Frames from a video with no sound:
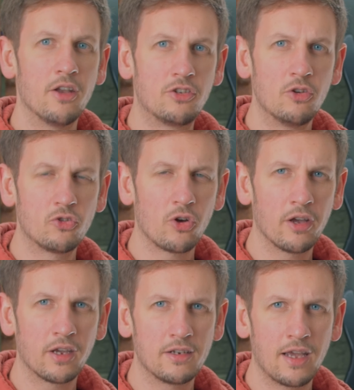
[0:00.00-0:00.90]
Do try
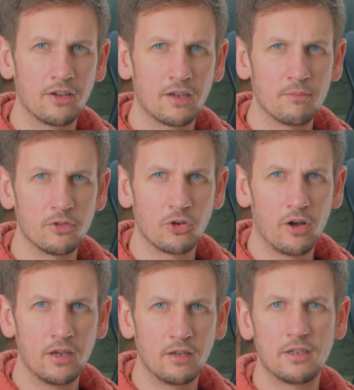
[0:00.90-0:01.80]
and get down and give them a
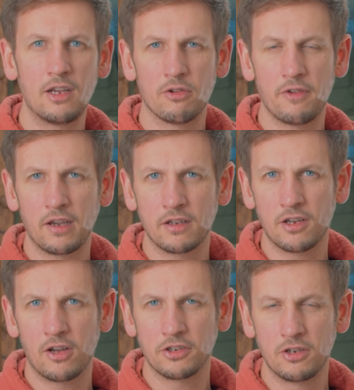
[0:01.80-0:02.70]
try. Dealer event
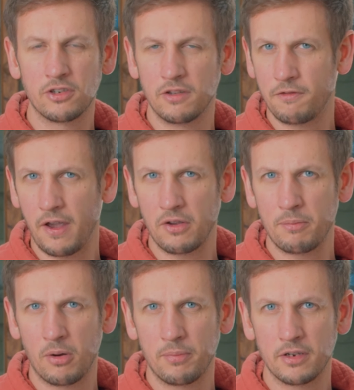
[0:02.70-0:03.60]
guitars are usually very
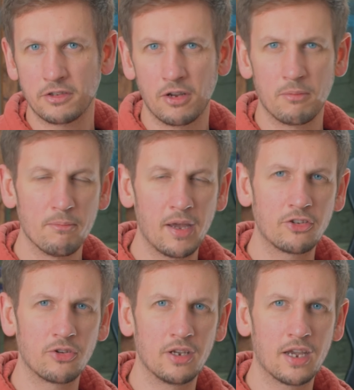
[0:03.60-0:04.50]
popular, so make
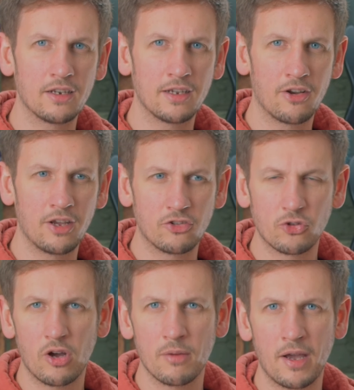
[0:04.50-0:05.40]
sure you get down here,
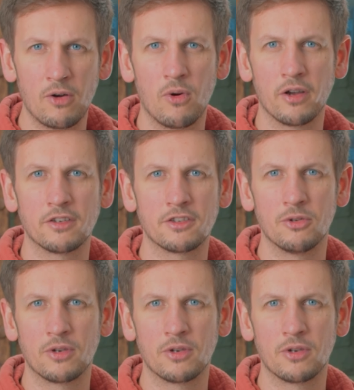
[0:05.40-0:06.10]
try them out while you still